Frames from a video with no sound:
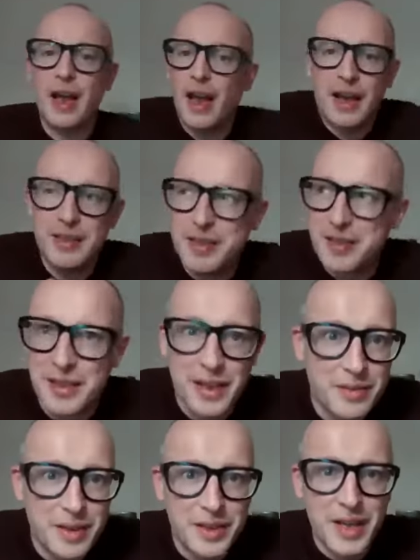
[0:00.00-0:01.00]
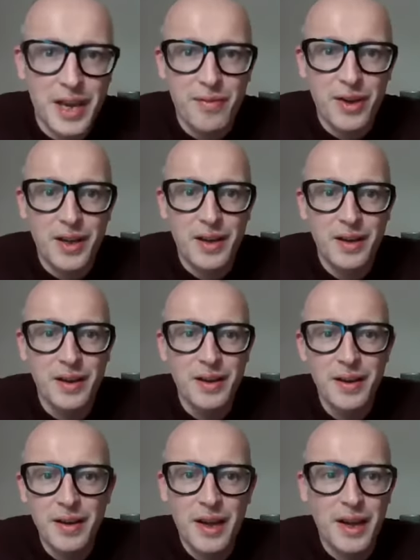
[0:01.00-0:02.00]
It's slightly savoury.
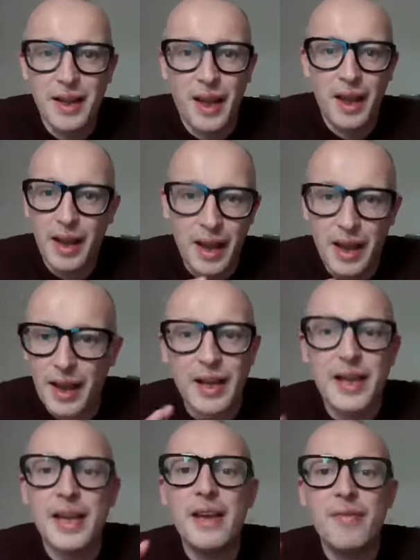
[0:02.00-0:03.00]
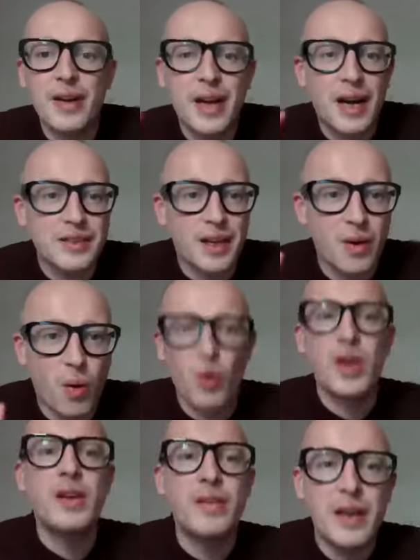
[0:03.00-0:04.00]
It even has an
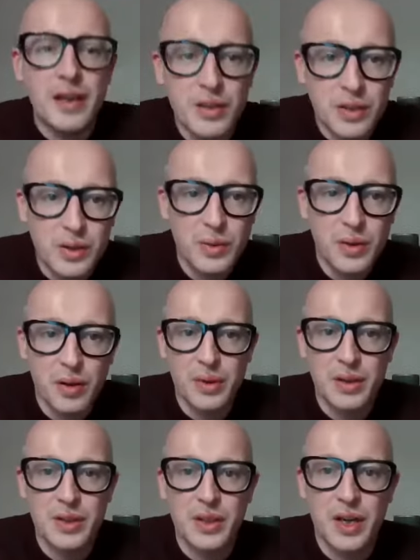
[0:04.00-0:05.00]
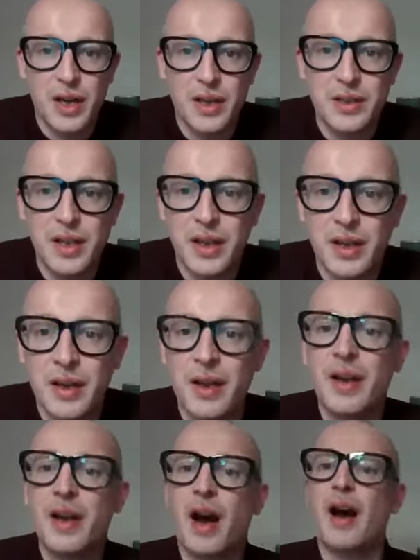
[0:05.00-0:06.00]
oiliness to it, which is crazy.
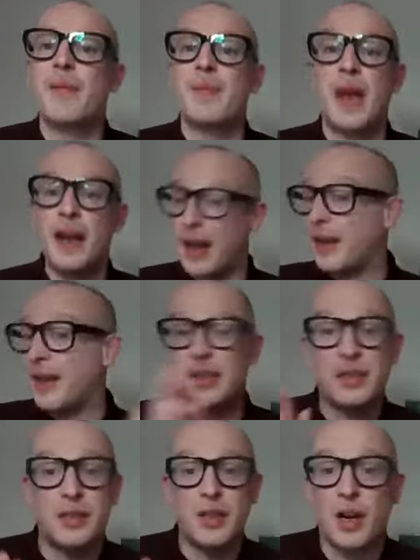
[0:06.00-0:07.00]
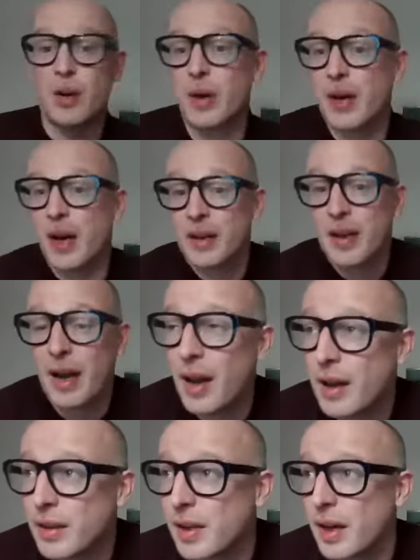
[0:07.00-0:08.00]
And then this is the other one.
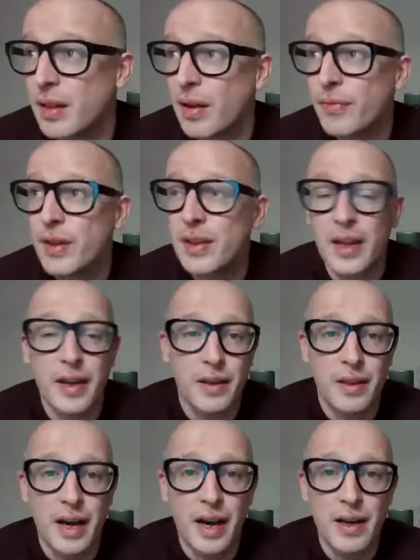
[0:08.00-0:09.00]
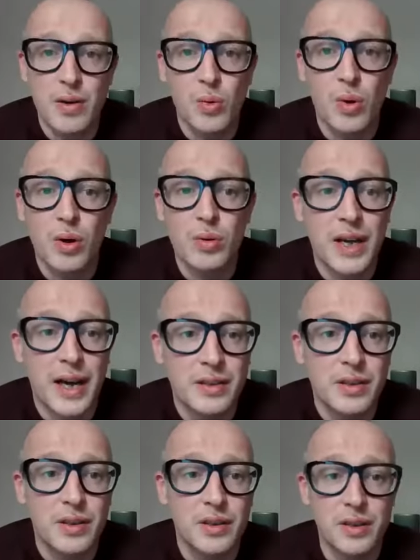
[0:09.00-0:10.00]
I love to think that I know all the
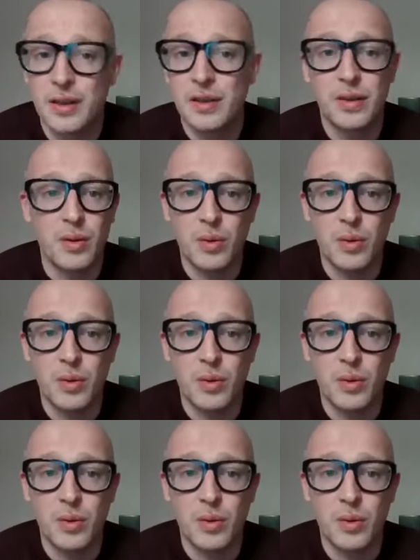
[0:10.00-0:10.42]
answers, and